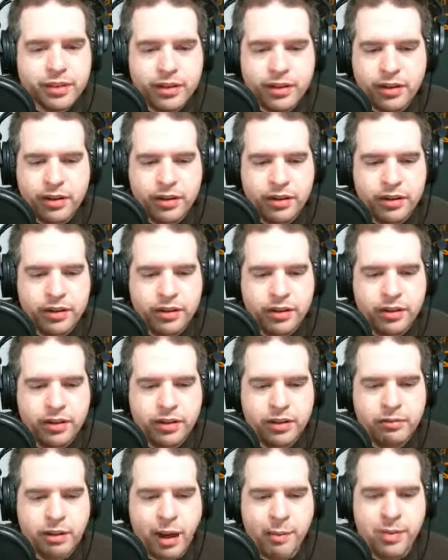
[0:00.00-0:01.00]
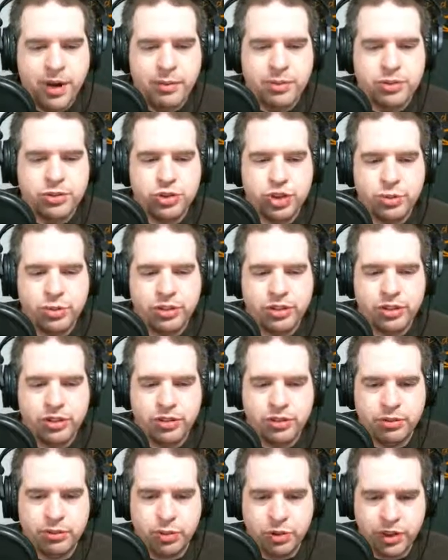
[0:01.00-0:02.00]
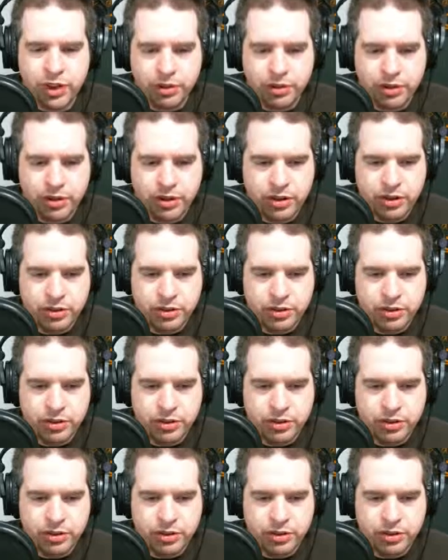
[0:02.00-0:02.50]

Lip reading: I mean, I'm assuming they're working with a new engine.